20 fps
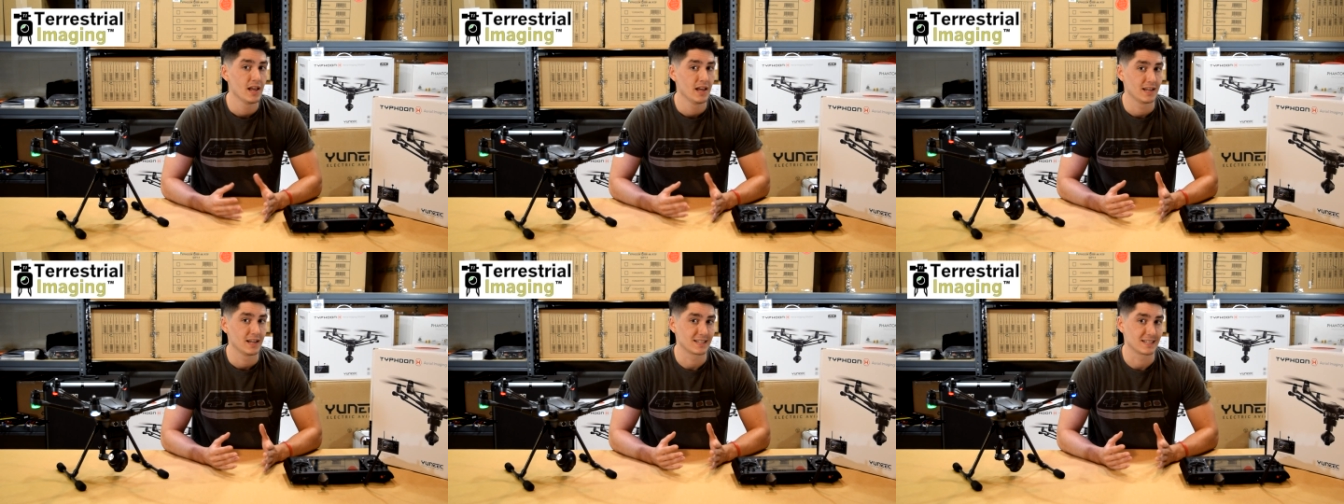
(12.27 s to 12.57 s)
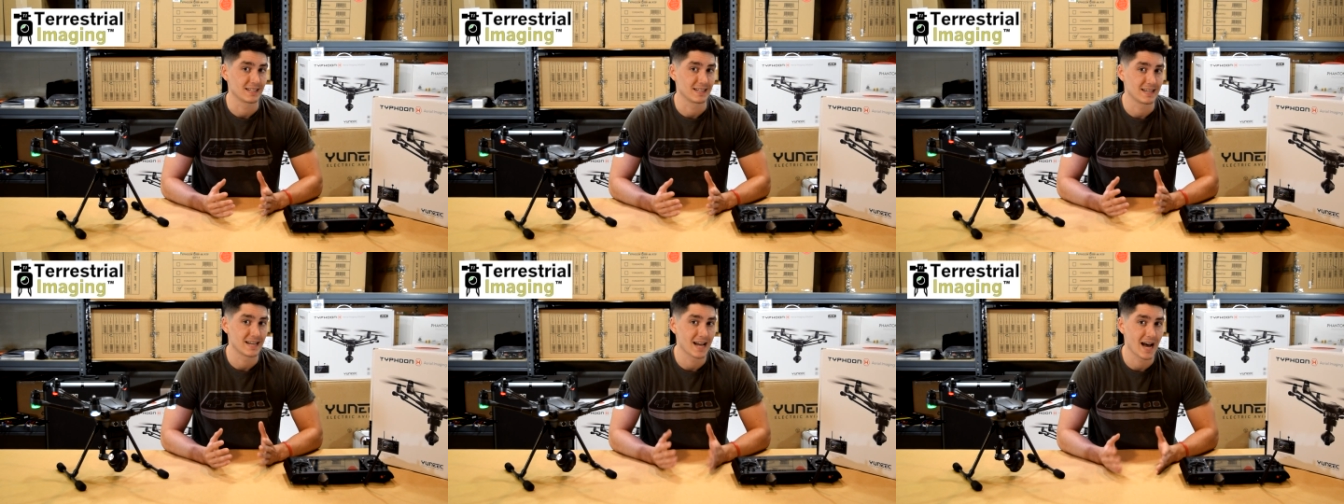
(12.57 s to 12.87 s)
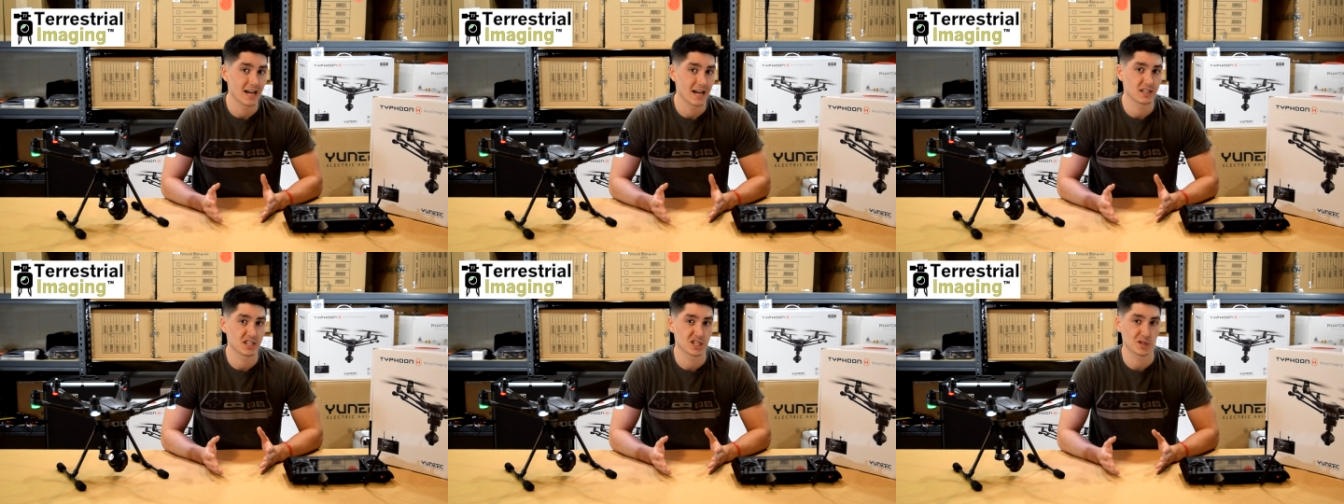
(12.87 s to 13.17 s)
is
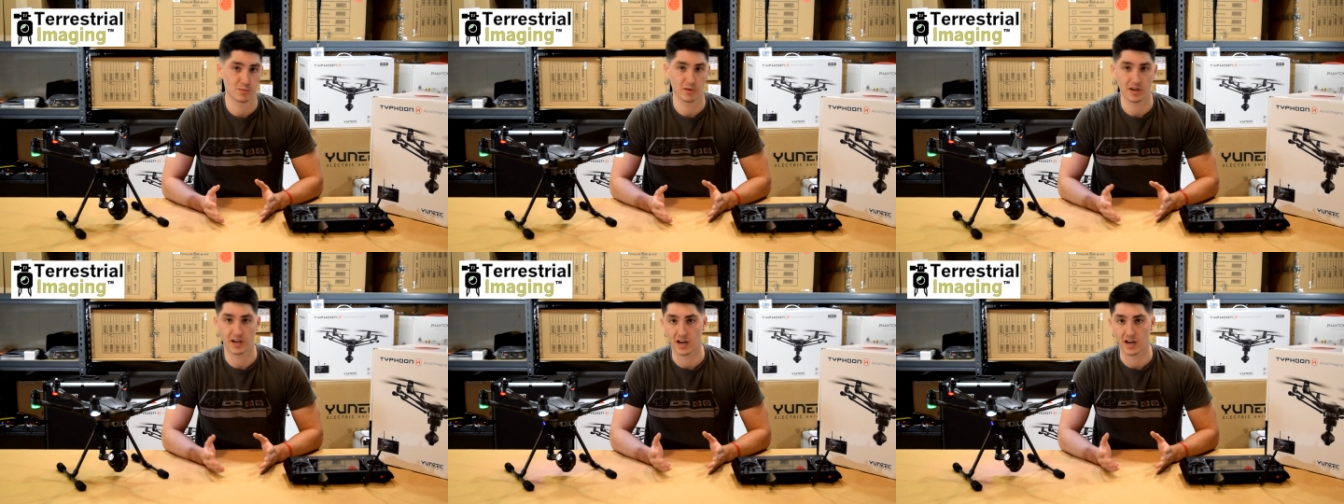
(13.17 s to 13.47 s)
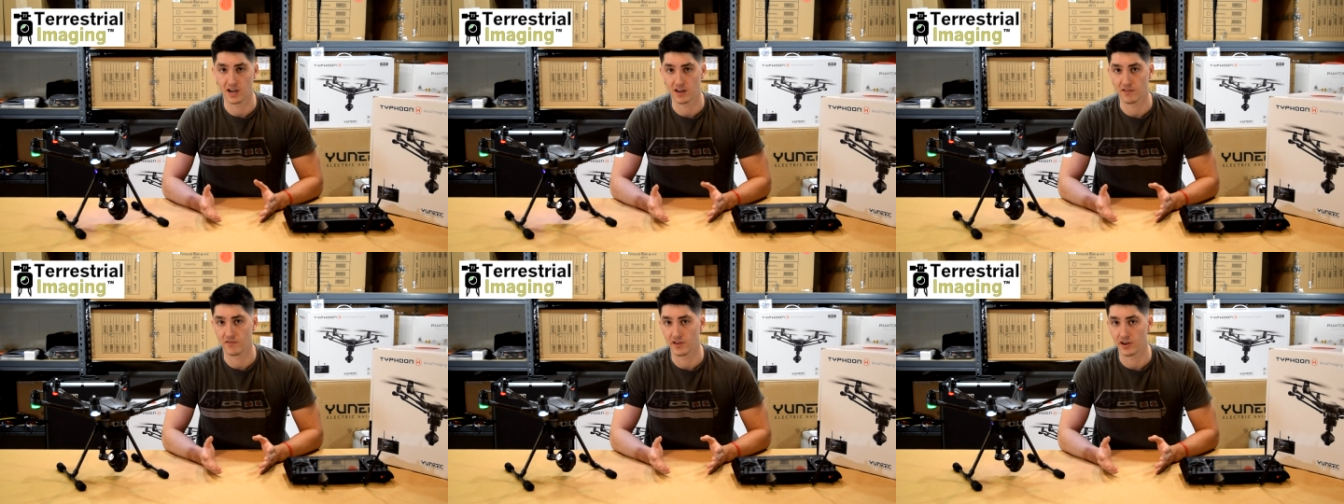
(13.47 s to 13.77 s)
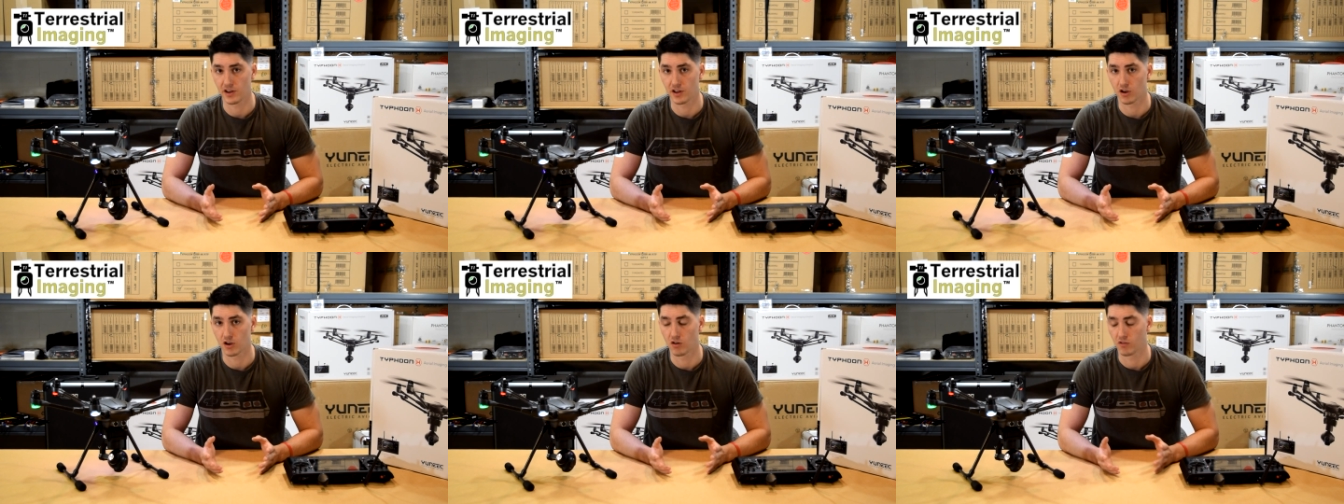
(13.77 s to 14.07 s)
not displaying any
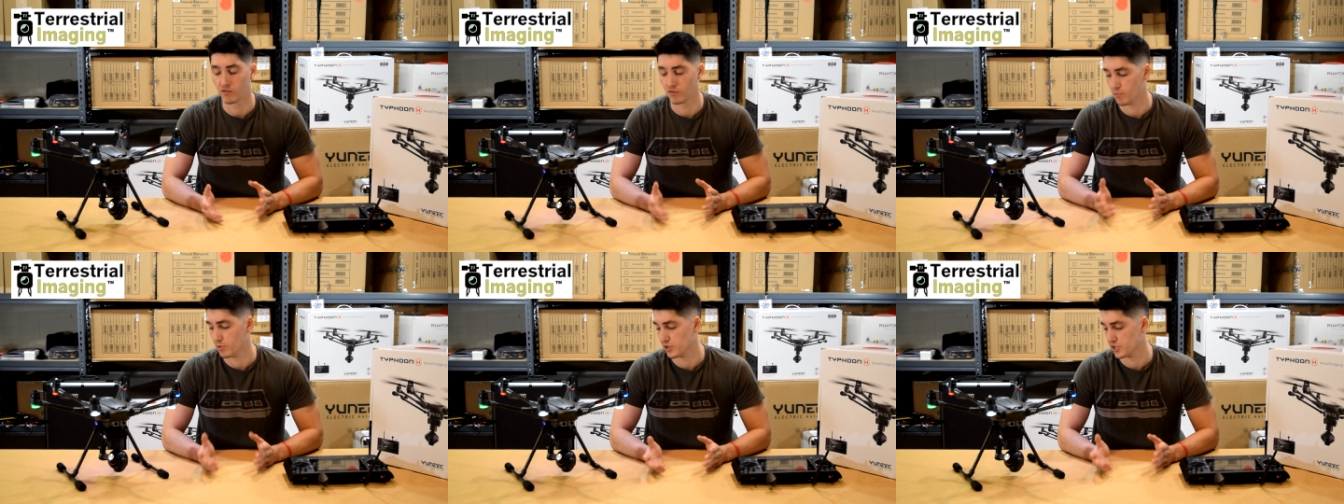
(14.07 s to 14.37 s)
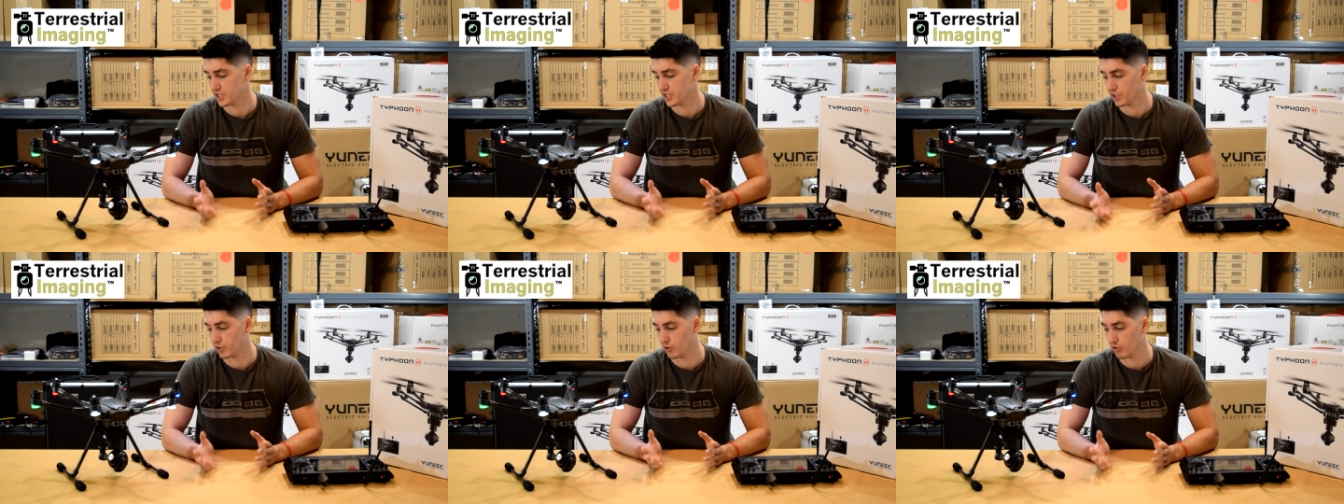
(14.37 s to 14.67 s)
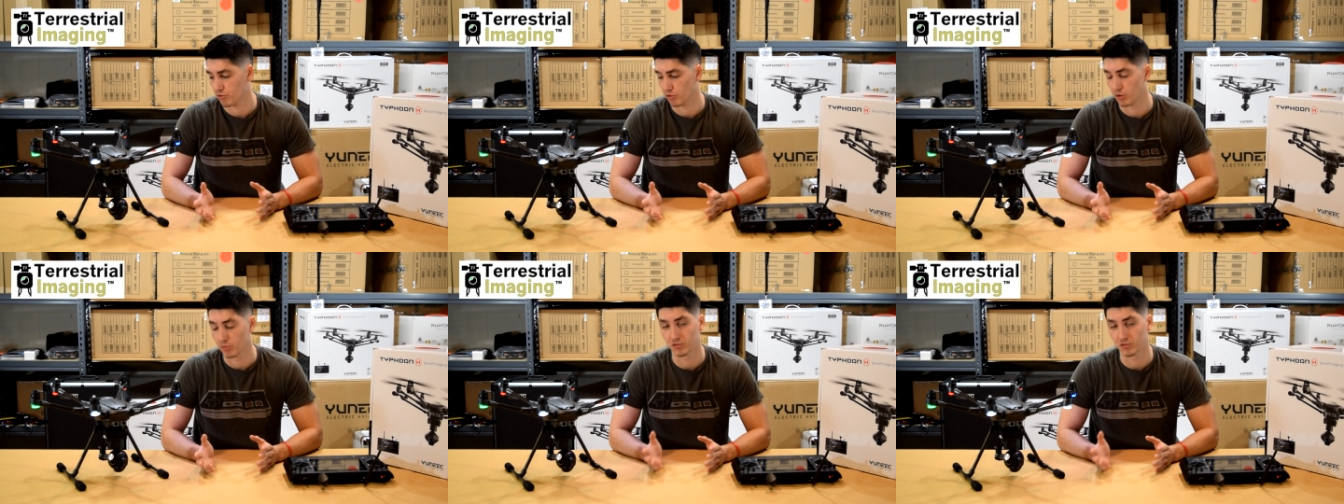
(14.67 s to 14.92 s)
video from your CGO 3